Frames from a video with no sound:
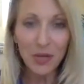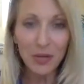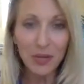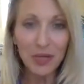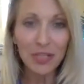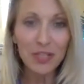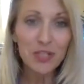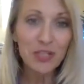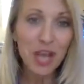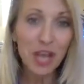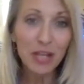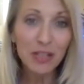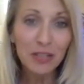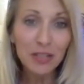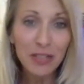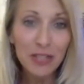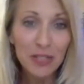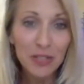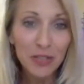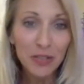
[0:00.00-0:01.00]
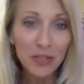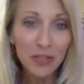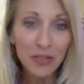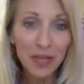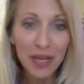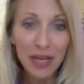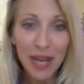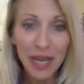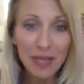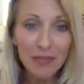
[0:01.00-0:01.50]
checklist or
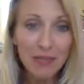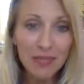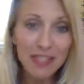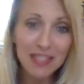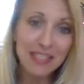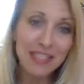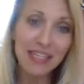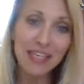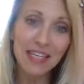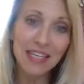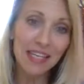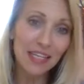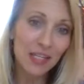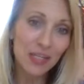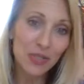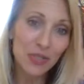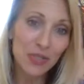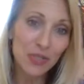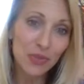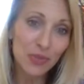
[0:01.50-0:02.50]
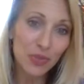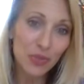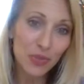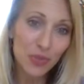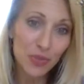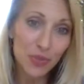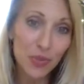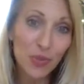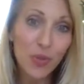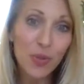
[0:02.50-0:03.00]
an ABC like you do in
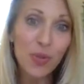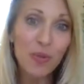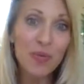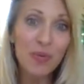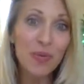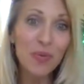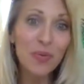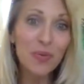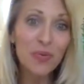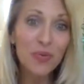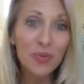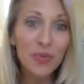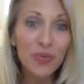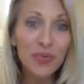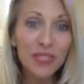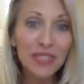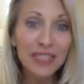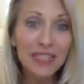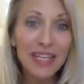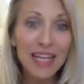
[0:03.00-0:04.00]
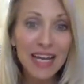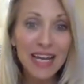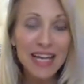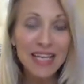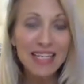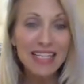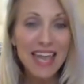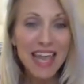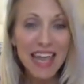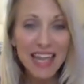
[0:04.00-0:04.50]
school. I mean, we're really
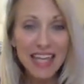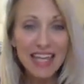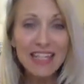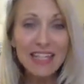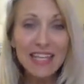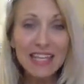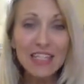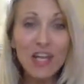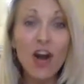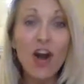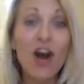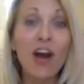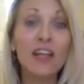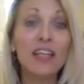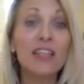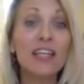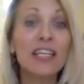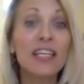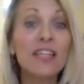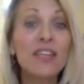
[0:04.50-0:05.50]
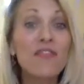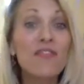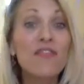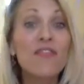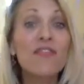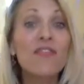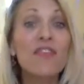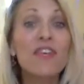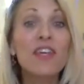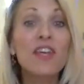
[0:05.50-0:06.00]
taking this on and letting them
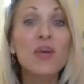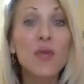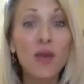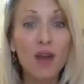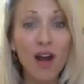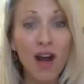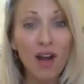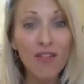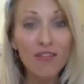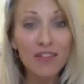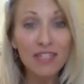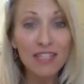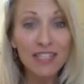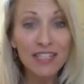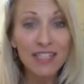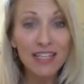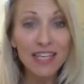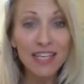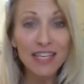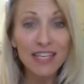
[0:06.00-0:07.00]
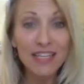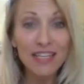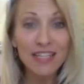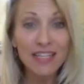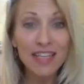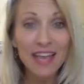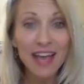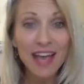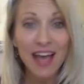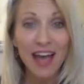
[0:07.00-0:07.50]
feel what confidence is.
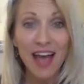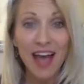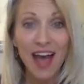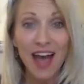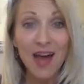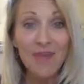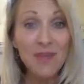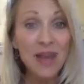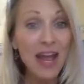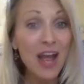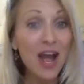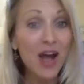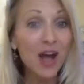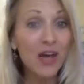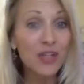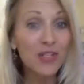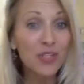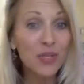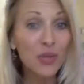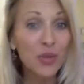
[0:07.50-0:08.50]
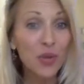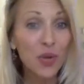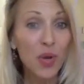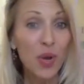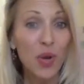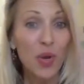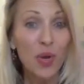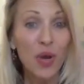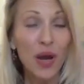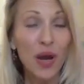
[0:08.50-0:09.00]
And I also
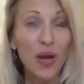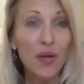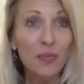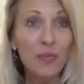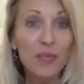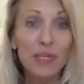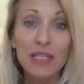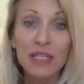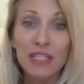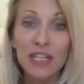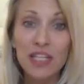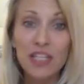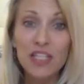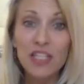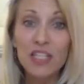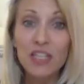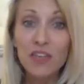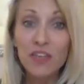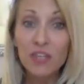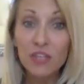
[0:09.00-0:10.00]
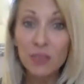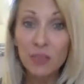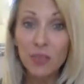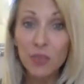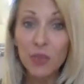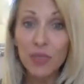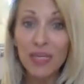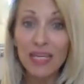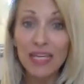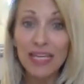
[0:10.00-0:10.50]
teach the difference
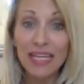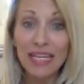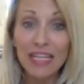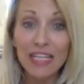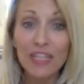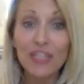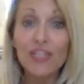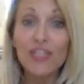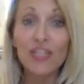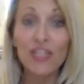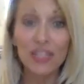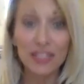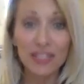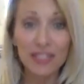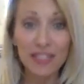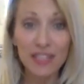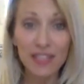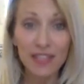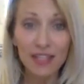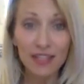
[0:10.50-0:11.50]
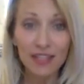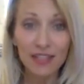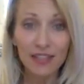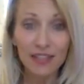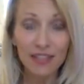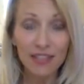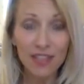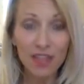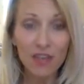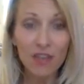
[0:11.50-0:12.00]
between an intrinsic
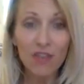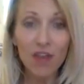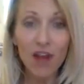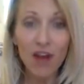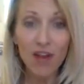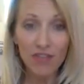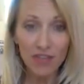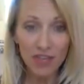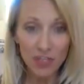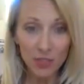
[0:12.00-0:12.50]
self-confidence,